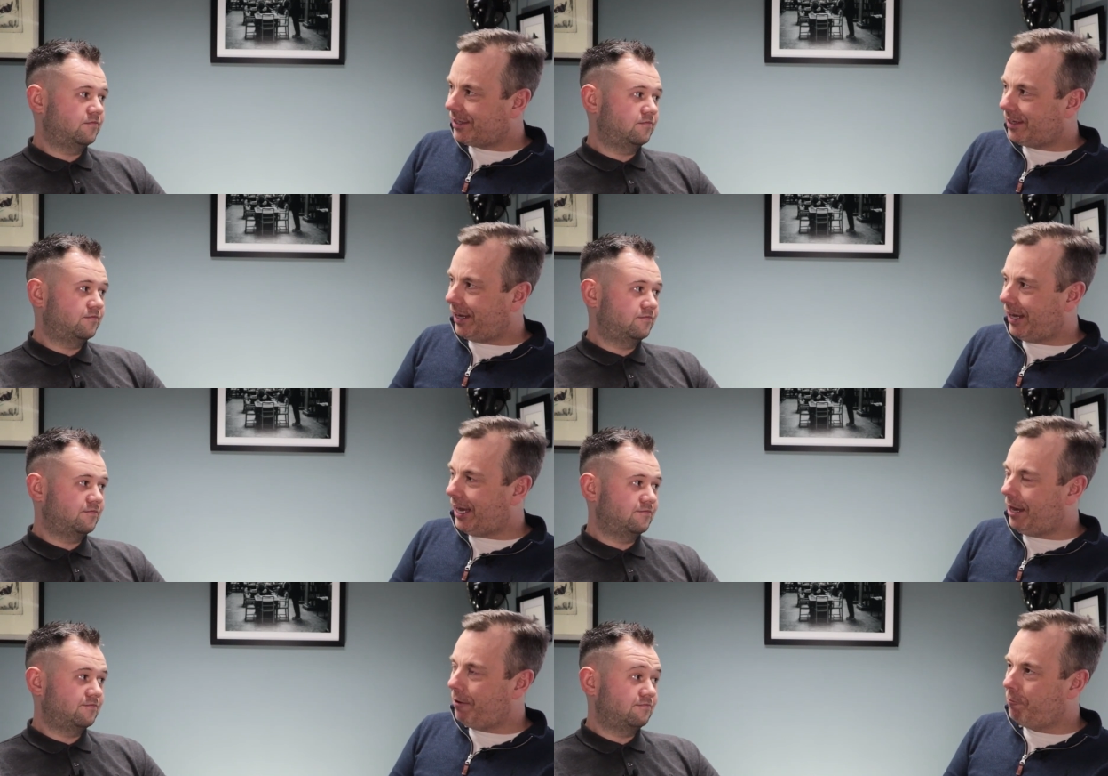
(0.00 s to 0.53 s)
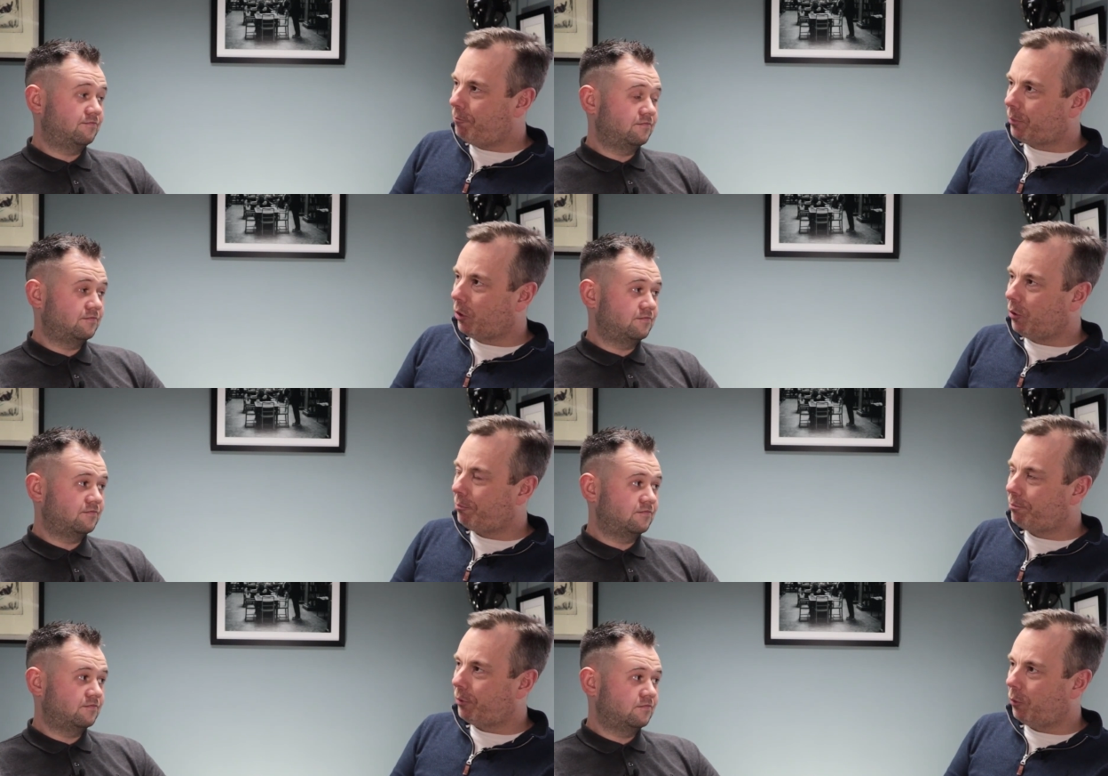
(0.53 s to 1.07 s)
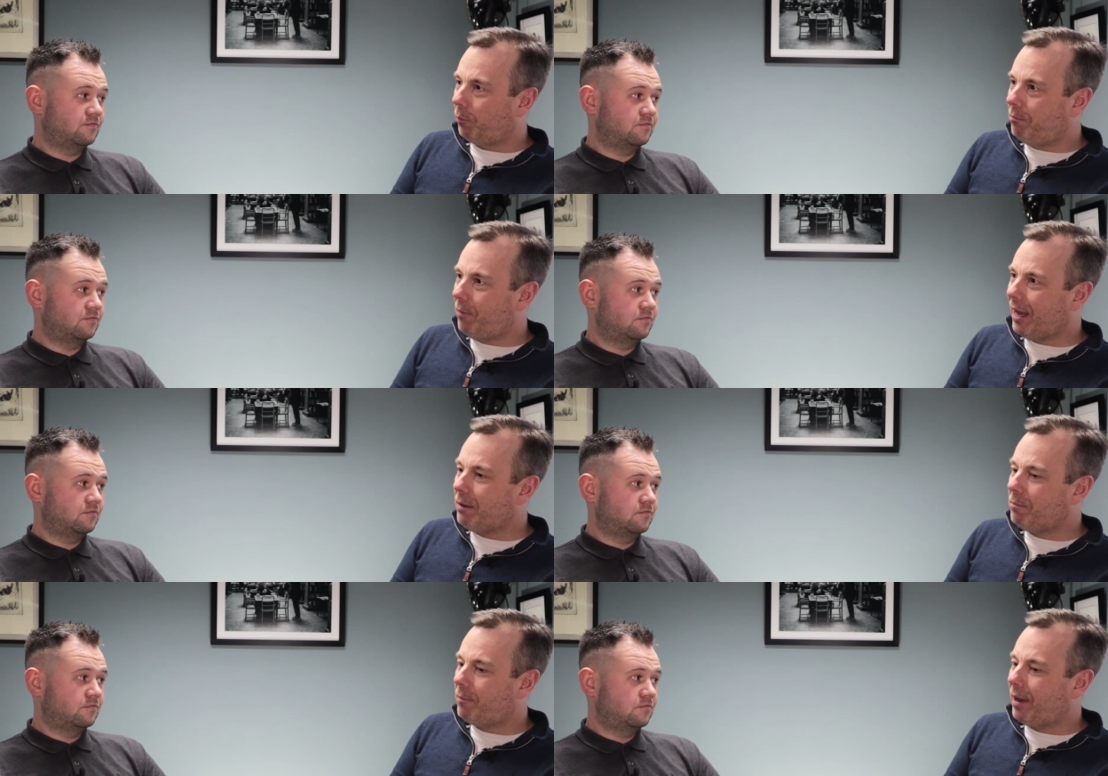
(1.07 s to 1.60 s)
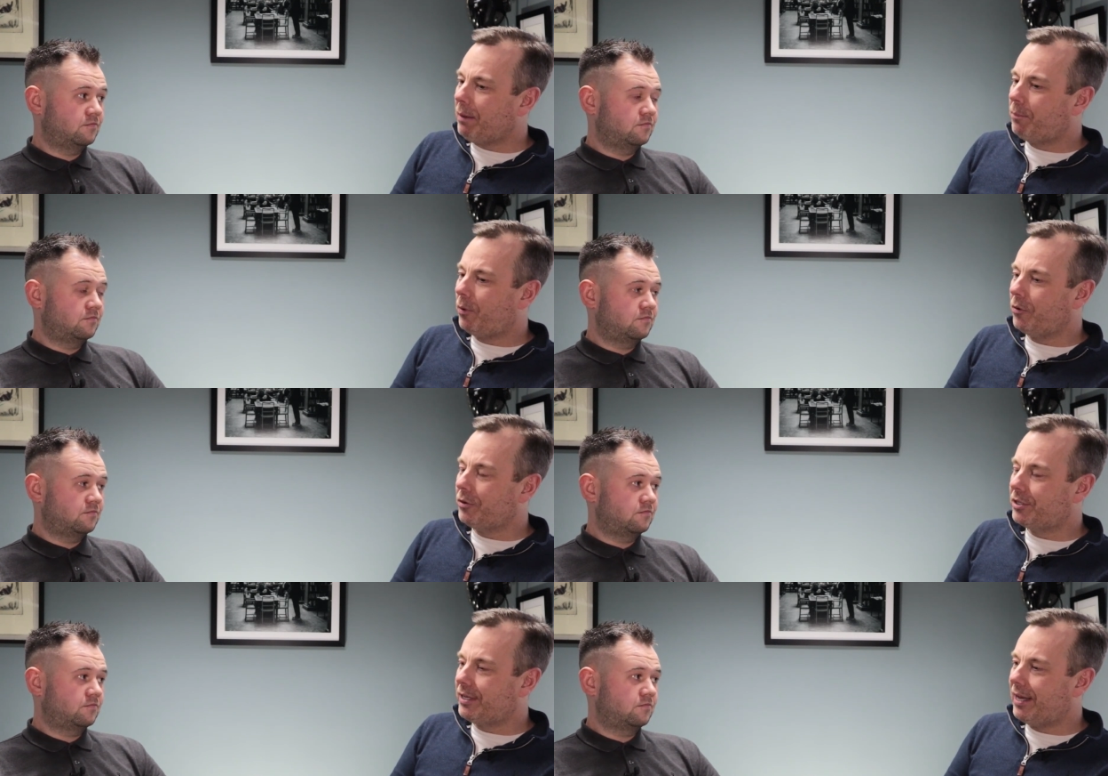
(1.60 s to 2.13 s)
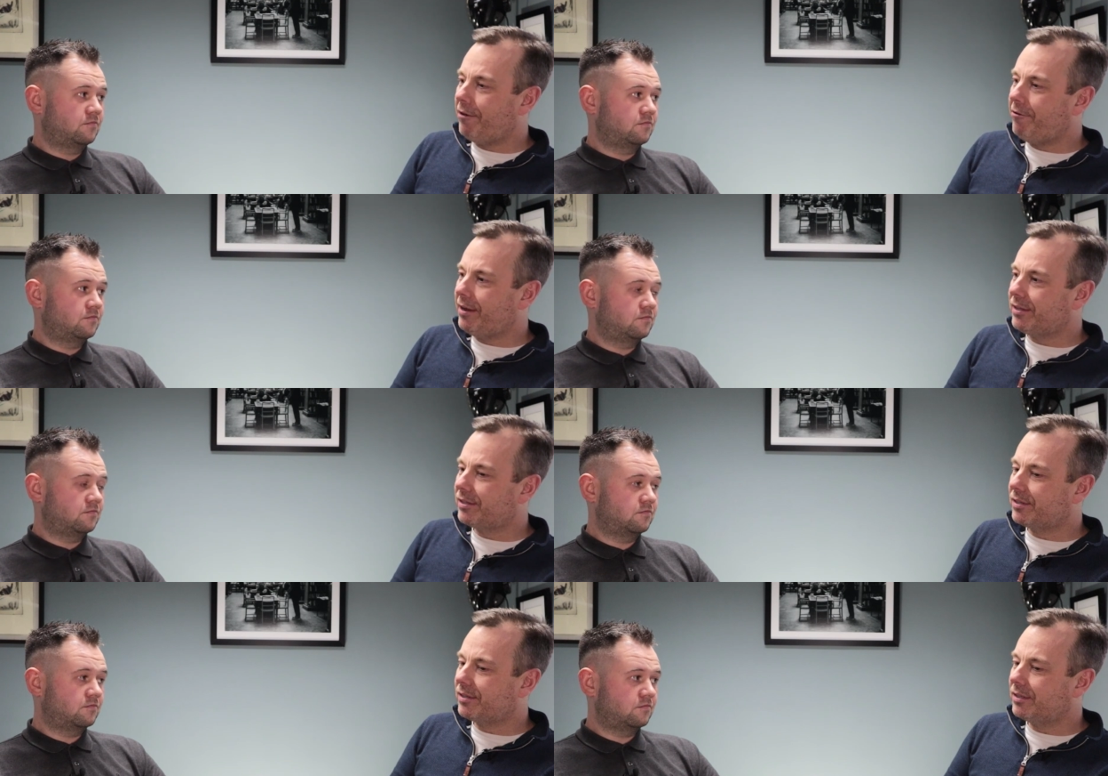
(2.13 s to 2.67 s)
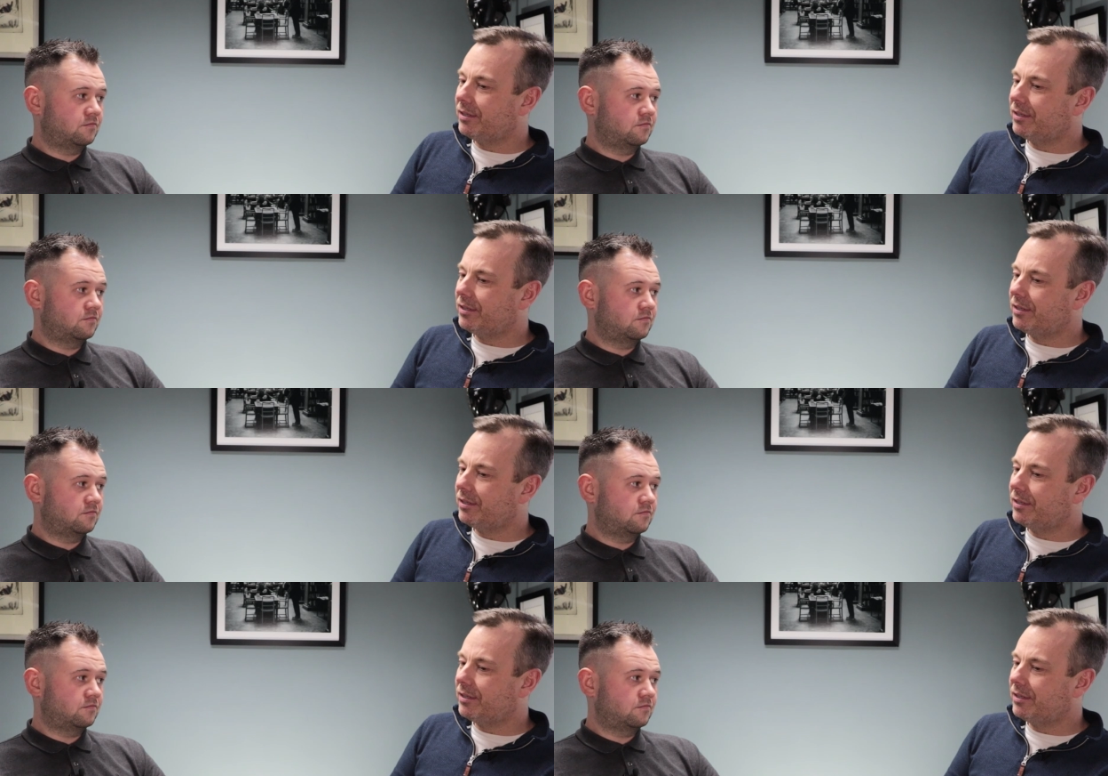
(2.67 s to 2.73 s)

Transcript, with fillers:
Speaker 1: Um, but but my, my point here is,